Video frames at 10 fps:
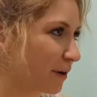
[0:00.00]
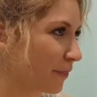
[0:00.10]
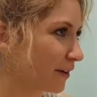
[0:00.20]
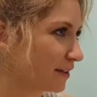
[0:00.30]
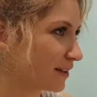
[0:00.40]

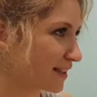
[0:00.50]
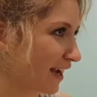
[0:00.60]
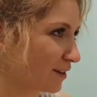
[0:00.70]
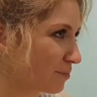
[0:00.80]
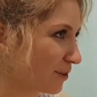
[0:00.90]
about the
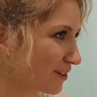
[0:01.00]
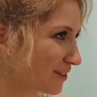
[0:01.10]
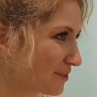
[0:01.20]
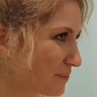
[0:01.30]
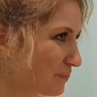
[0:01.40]
second book.
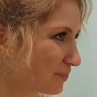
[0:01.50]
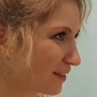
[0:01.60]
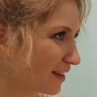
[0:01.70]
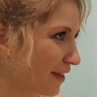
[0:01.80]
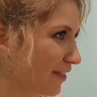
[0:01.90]

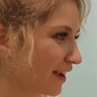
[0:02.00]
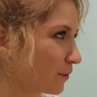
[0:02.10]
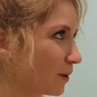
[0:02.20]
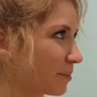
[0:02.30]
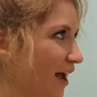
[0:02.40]
Oh, thank I think
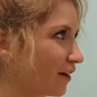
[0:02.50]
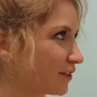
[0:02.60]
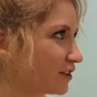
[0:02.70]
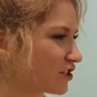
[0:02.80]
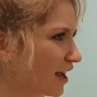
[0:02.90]
you. it will be
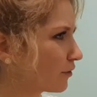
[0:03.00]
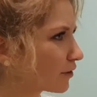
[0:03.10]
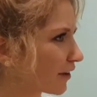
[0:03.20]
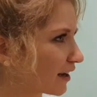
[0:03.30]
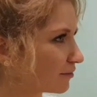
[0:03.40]
out in
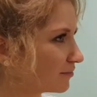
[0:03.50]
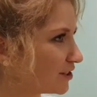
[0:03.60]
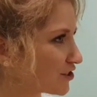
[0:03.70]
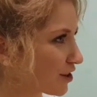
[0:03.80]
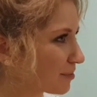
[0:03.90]
January. in
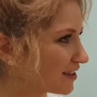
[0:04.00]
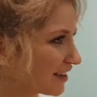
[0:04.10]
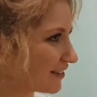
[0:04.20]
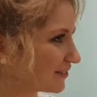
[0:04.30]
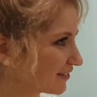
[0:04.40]
January. I think
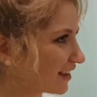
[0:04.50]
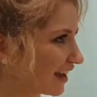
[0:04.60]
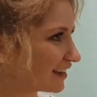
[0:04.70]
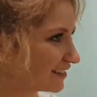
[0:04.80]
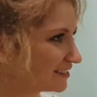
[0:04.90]
that's what they
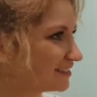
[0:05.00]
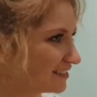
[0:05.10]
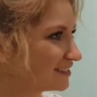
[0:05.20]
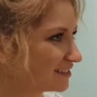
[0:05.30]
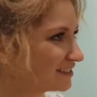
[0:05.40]
said, yeah.
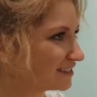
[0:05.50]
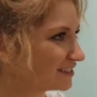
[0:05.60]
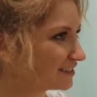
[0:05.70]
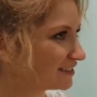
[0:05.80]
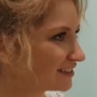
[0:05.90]
I'm not sure if
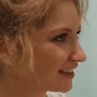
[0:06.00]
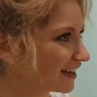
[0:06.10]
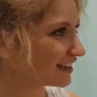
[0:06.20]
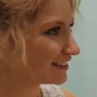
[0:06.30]
that's completely set